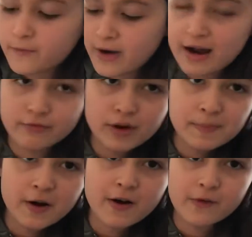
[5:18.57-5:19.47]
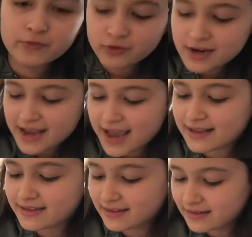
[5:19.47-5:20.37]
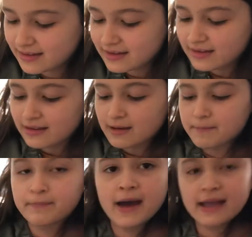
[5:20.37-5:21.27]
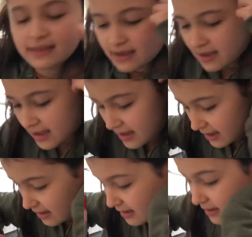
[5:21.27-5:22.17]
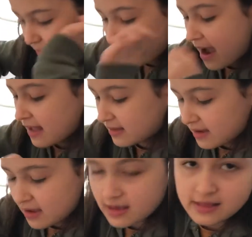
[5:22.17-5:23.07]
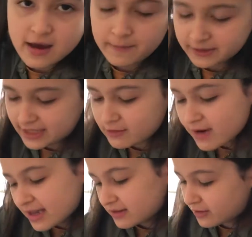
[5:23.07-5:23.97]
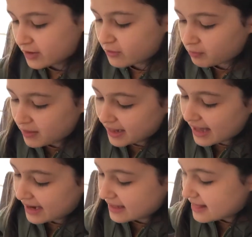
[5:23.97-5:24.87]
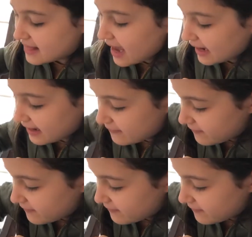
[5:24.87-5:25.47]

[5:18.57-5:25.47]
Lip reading: a group of 3 x's. But in the opposite way. So it will be like negative